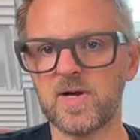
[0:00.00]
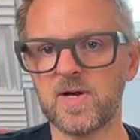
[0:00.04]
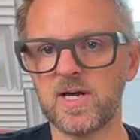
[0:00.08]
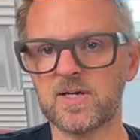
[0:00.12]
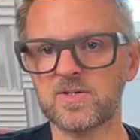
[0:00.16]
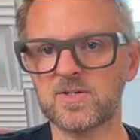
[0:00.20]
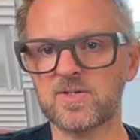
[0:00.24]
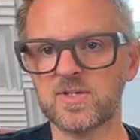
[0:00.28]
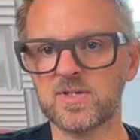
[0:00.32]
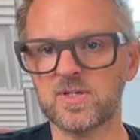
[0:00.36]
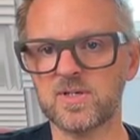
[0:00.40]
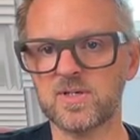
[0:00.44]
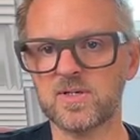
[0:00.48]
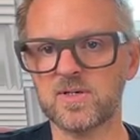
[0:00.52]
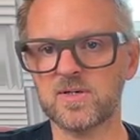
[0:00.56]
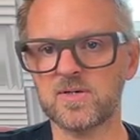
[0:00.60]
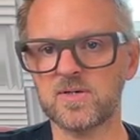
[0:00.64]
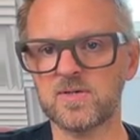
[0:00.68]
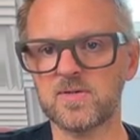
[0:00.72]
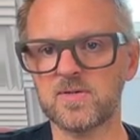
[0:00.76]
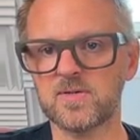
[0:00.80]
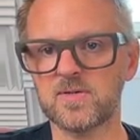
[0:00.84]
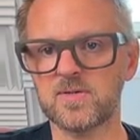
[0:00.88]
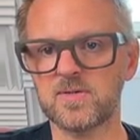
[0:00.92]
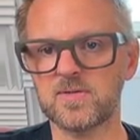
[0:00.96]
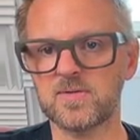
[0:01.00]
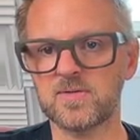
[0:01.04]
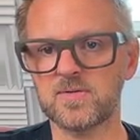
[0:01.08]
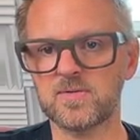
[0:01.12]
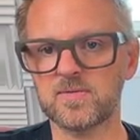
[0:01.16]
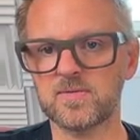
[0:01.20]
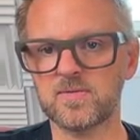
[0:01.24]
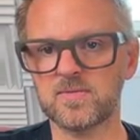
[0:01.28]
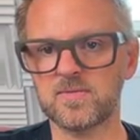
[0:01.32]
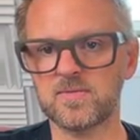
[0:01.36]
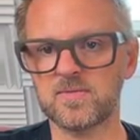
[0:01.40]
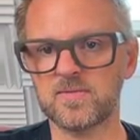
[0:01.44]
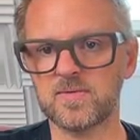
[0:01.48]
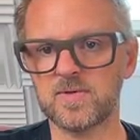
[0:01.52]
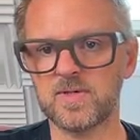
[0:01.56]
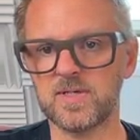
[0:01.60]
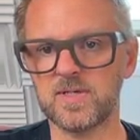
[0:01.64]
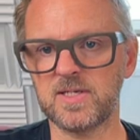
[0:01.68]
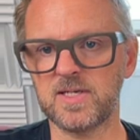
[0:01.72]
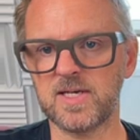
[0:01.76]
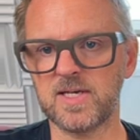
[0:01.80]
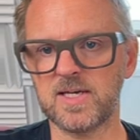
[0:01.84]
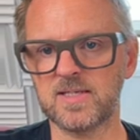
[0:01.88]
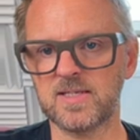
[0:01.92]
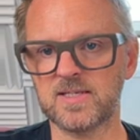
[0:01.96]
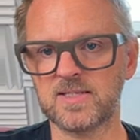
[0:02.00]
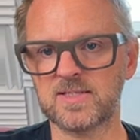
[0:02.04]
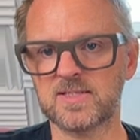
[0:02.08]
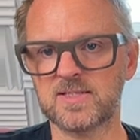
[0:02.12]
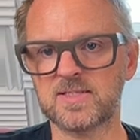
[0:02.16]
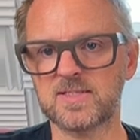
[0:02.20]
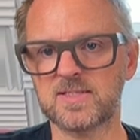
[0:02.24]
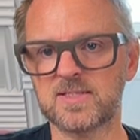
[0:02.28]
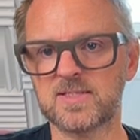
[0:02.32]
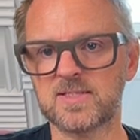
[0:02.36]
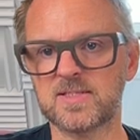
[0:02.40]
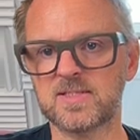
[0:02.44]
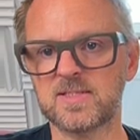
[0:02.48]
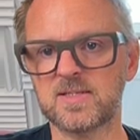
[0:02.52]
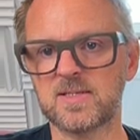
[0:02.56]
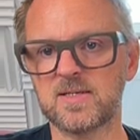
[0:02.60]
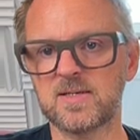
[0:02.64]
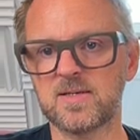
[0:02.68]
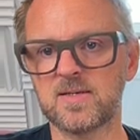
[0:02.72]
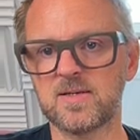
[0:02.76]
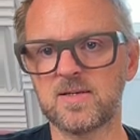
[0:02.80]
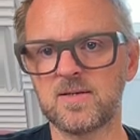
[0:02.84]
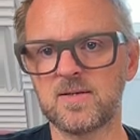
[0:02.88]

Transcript: action. Yes.